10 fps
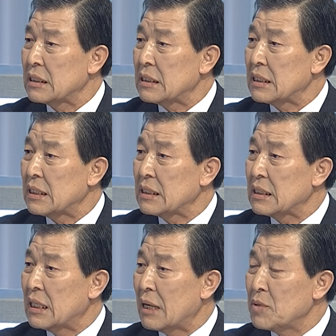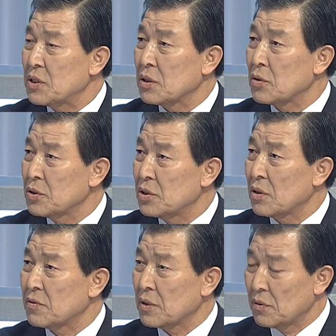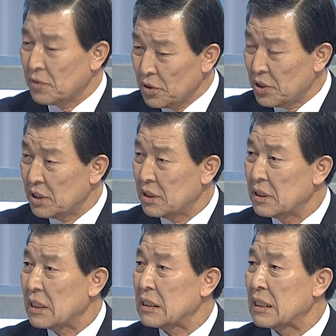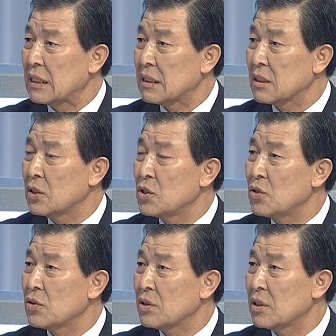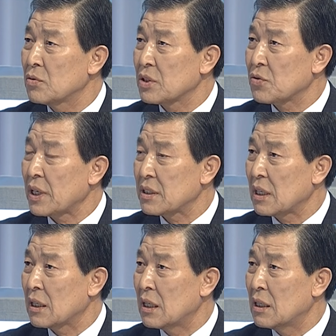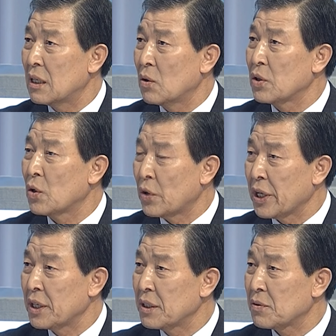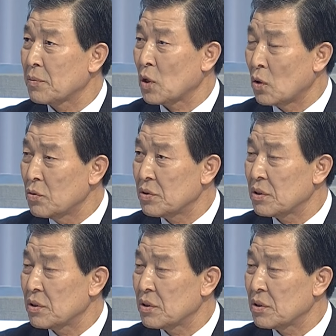And armistice condition first, and the continued threats are ongoing from the north.